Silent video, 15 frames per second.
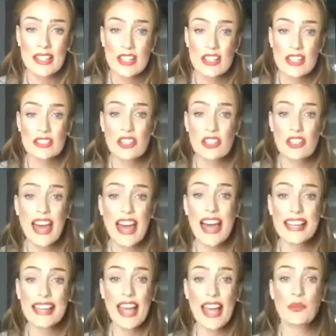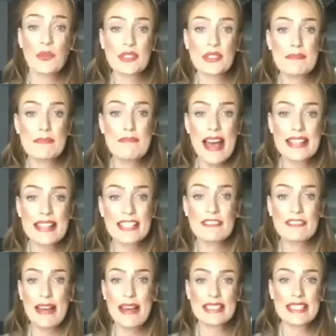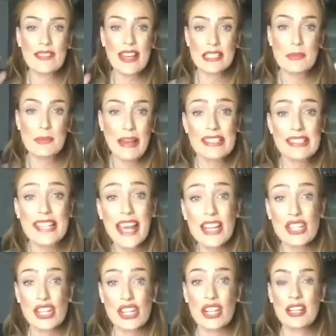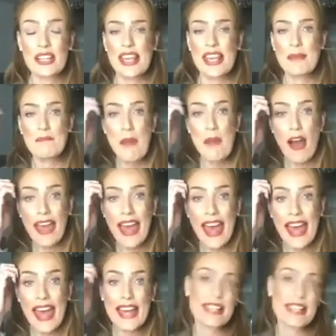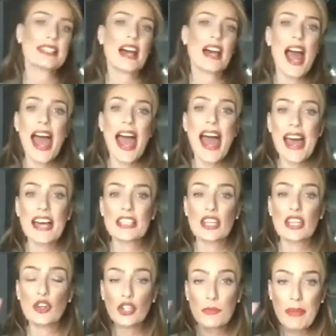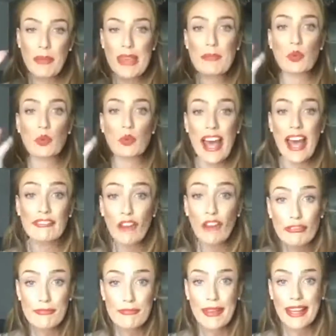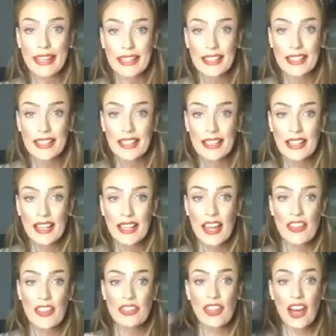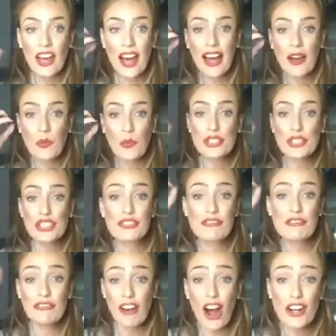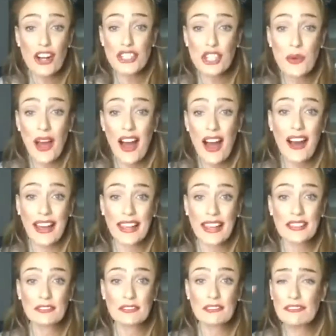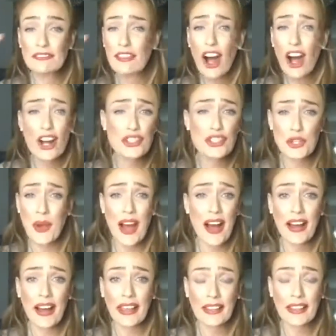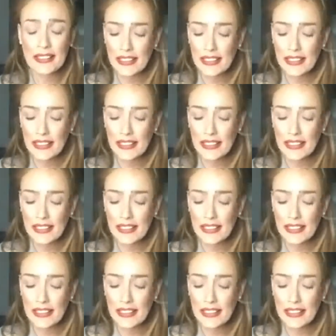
So that again was a massive, massive expectation in my head that I had that other people would have of me that was far too high, far too high.